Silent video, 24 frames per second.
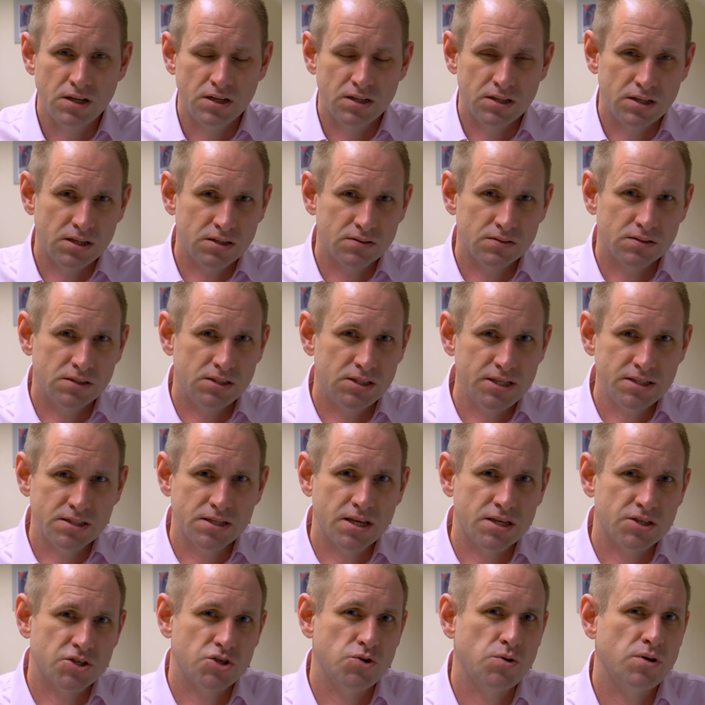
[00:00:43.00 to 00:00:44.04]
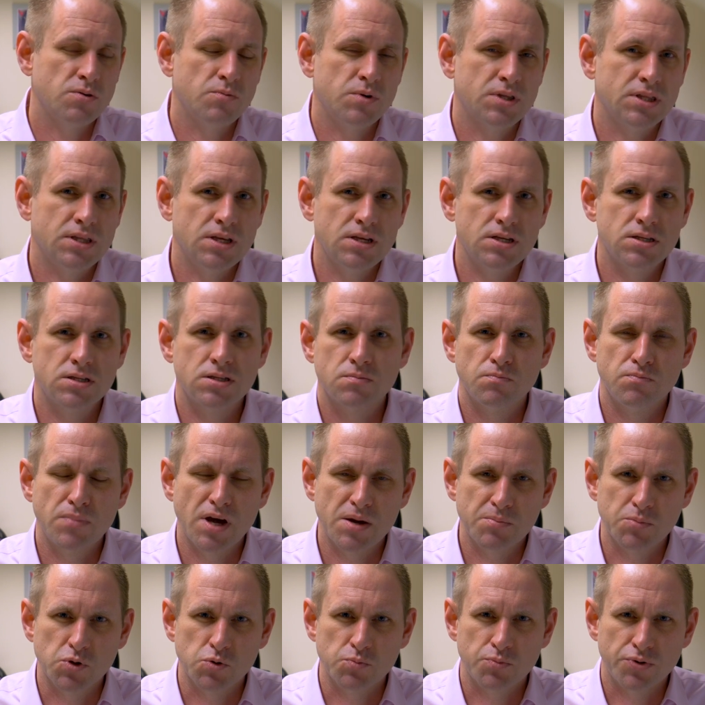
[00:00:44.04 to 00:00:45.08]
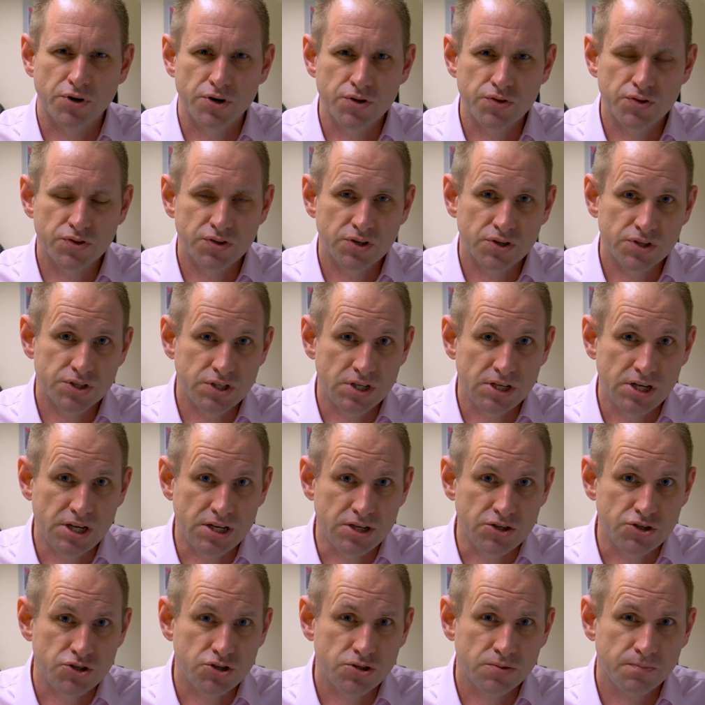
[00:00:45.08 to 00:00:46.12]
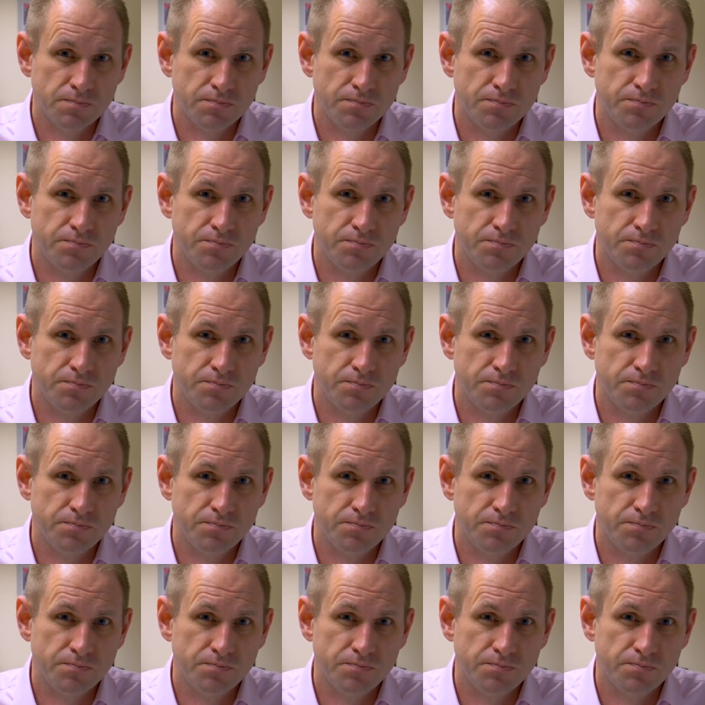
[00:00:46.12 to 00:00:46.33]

Now, let's get to it with this MacBook Pro 13-inch.